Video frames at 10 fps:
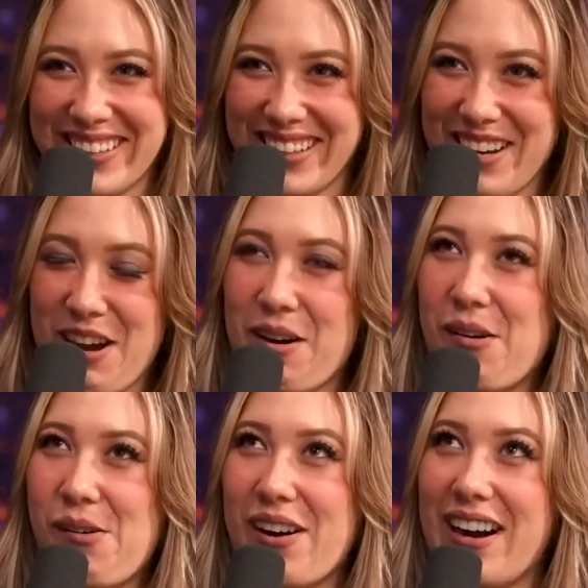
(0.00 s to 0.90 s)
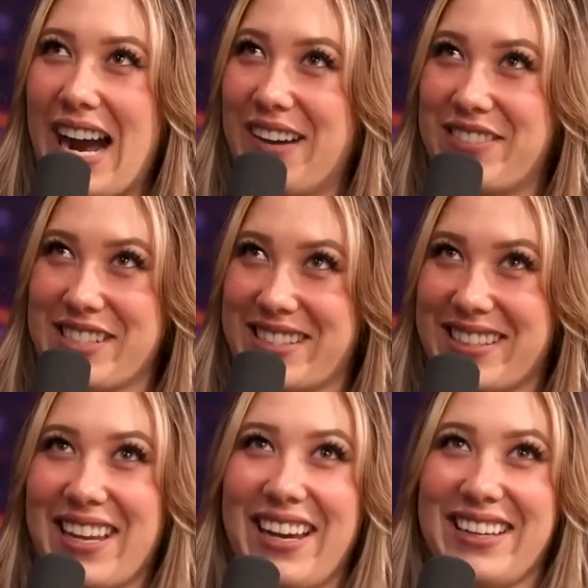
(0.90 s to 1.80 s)
you, or I've
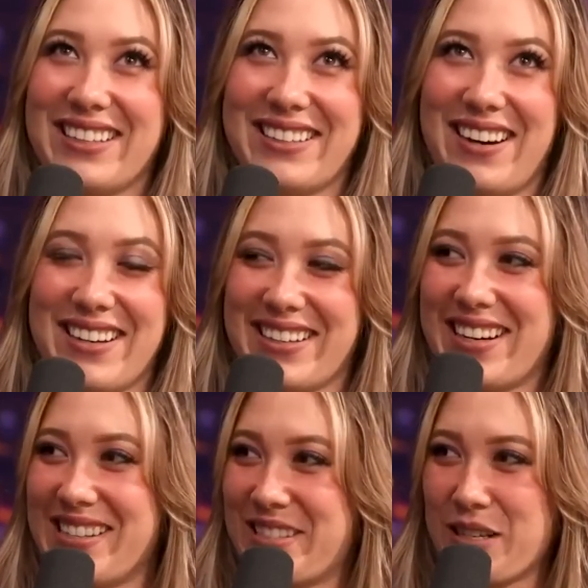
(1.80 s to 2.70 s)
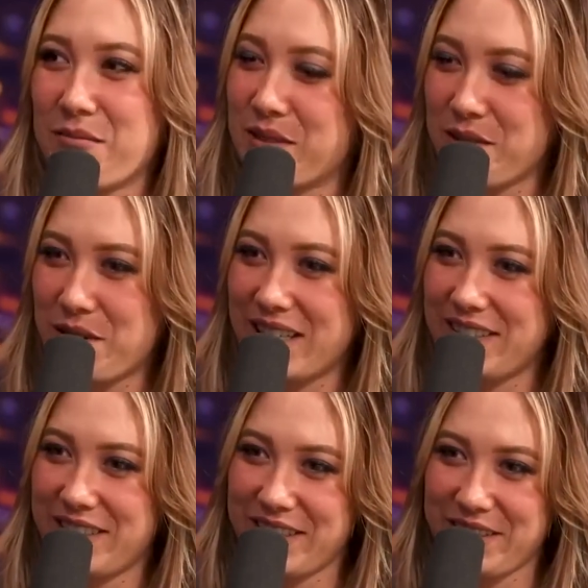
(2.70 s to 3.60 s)
just like got accustomed to
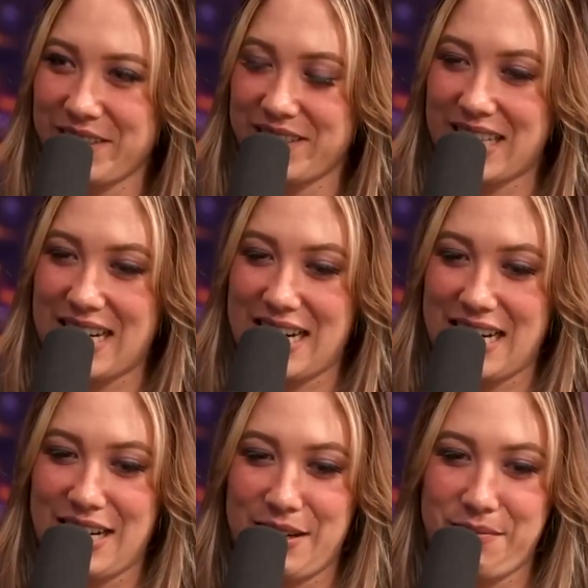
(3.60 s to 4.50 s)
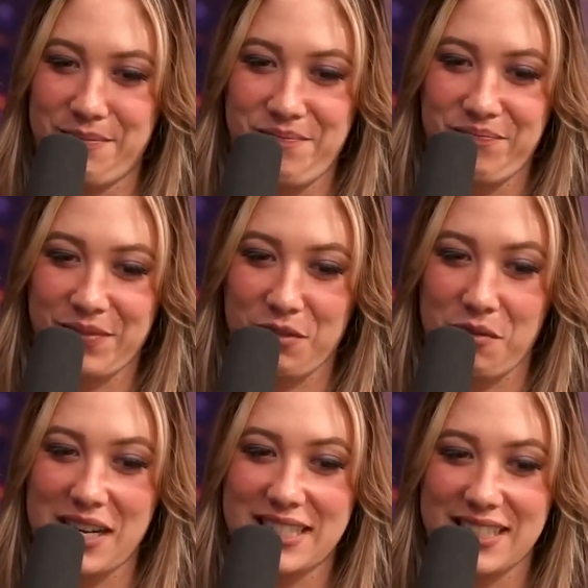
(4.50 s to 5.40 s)
what you do. Um,
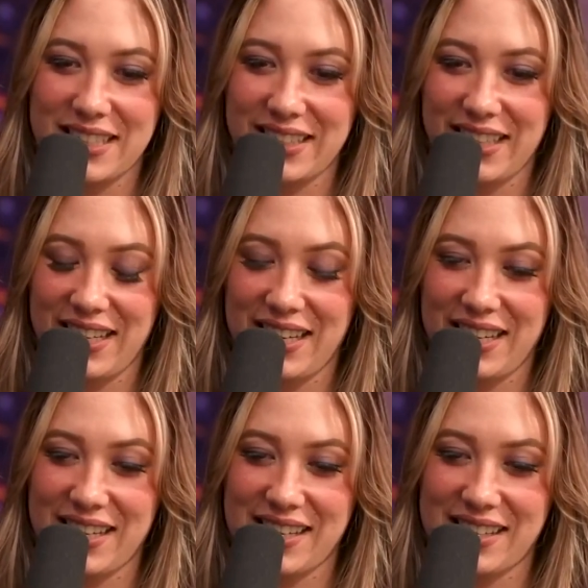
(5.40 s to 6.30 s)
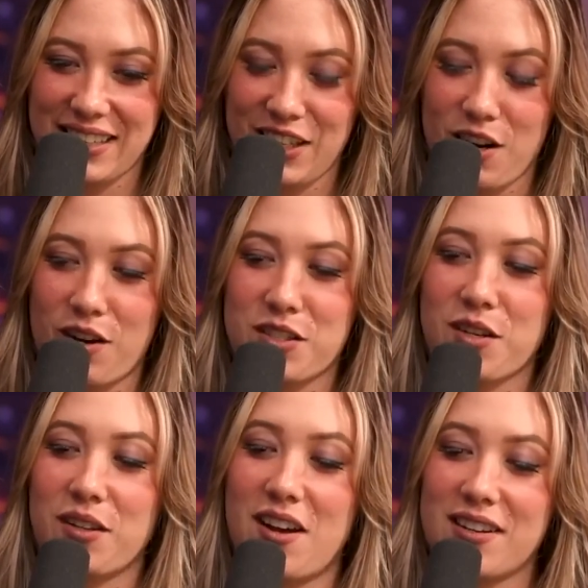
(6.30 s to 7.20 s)
recently. You know,
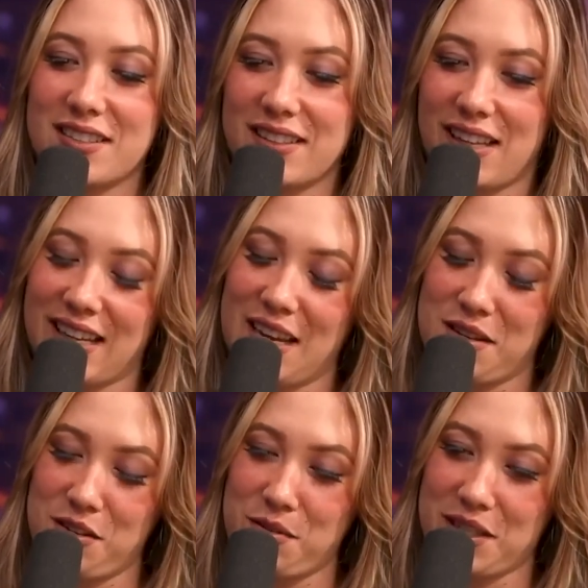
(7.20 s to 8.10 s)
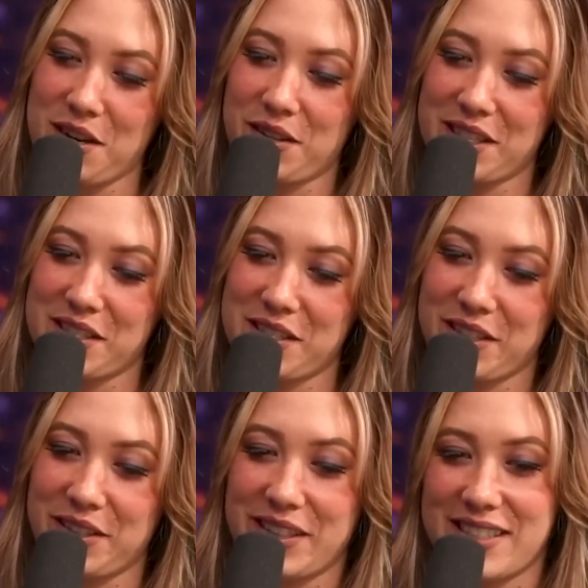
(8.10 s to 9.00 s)
so along like, and you would know
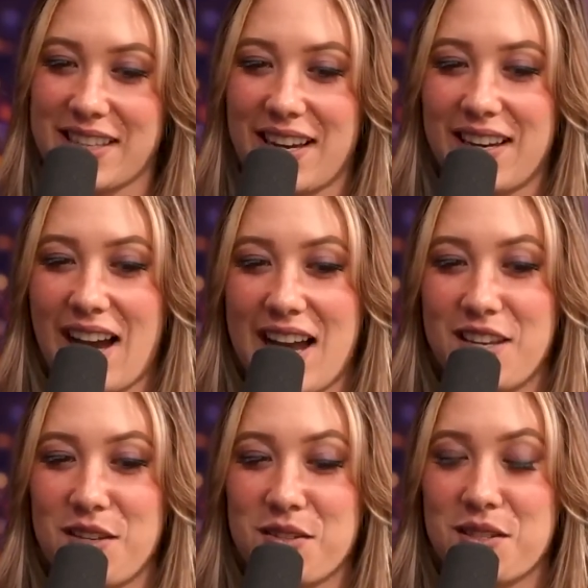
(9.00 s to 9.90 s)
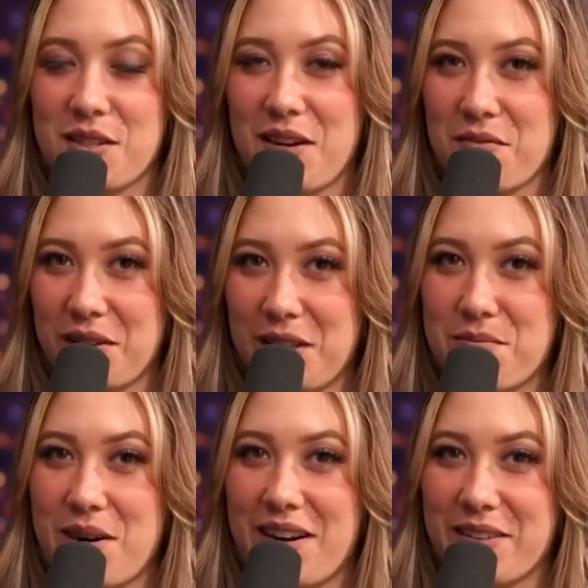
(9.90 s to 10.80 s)
this too, is that I used to get
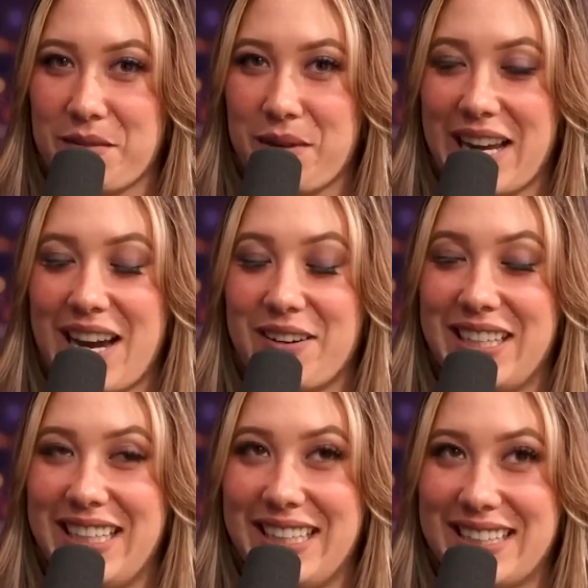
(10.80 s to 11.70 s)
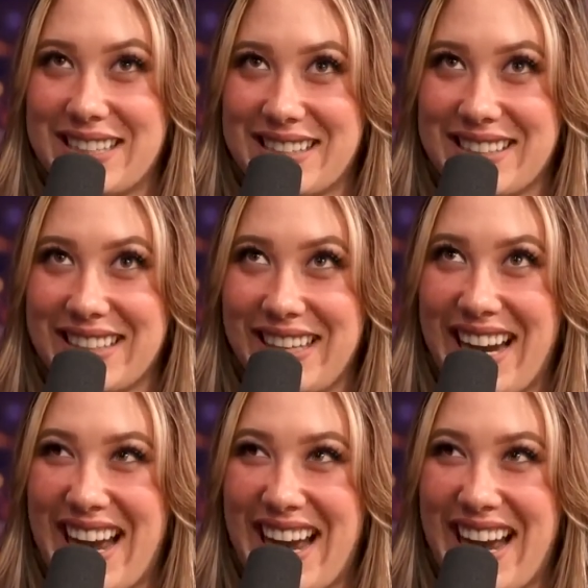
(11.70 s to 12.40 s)
really bothered by how he eats.